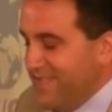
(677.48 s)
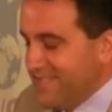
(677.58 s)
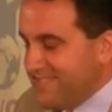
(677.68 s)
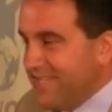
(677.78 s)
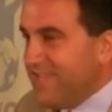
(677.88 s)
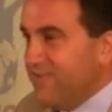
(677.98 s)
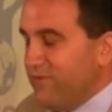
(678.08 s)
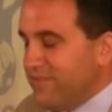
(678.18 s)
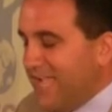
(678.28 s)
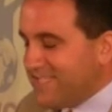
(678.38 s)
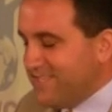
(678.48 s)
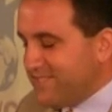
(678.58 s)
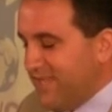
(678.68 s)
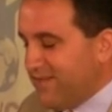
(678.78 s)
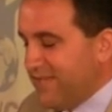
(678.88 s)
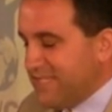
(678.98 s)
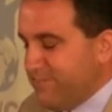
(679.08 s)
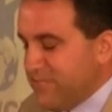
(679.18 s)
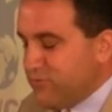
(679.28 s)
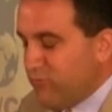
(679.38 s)
Sea level, NASA's second has
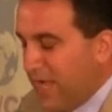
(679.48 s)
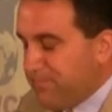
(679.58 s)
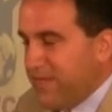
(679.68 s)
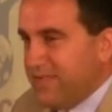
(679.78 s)
been dropping.